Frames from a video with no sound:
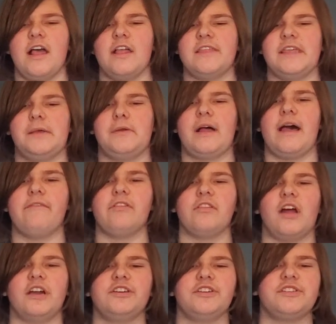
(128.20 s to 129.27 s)
they'll have a
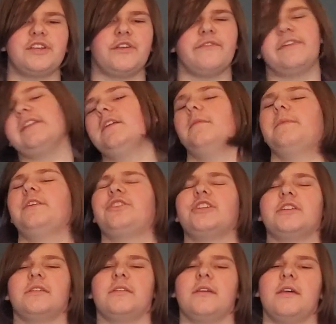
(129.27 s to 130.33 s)
larger zone of
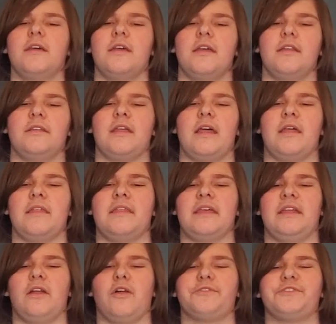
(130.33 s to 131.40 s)
inhibition
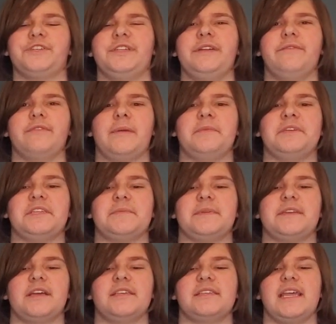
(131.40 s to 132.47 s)
than alternative remedies
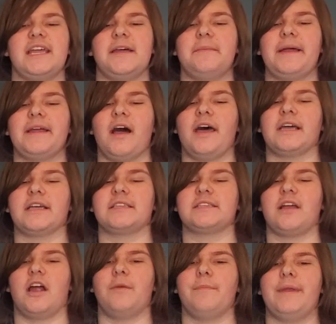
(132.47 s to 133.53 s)
because antibiotics
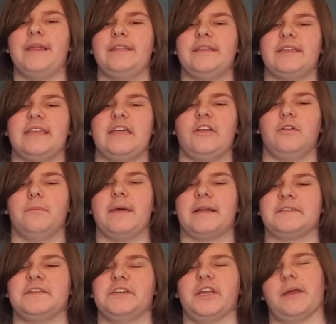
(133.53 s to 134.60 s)
are made to kill
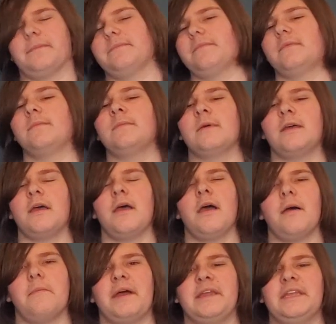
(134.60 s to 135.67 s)
bacteria.
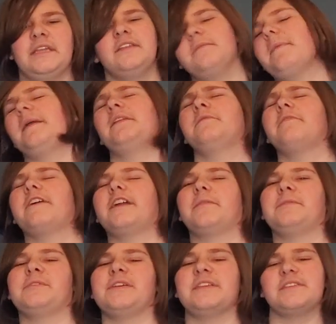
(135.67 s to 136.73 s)
My independent
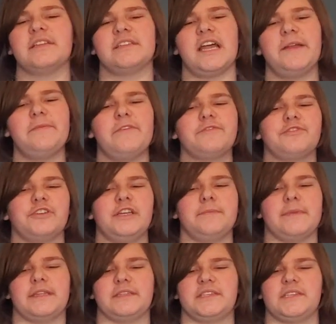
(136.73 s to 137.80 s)
variable is the type of
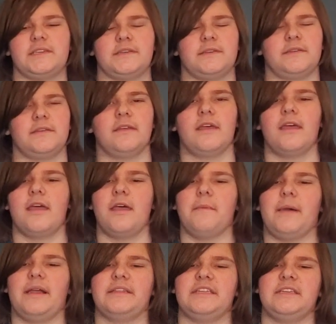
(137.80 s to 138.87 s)
treatment.
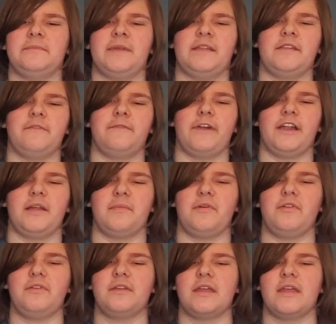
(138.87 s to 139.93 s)
My dependent
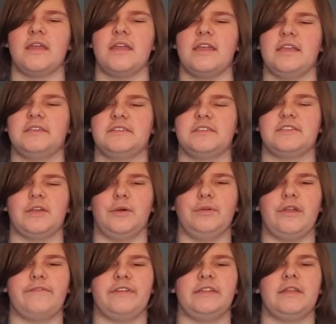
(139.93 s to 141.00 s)
variable is the zone
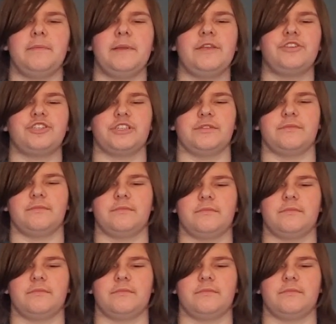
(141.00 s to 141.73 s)
of inhibition.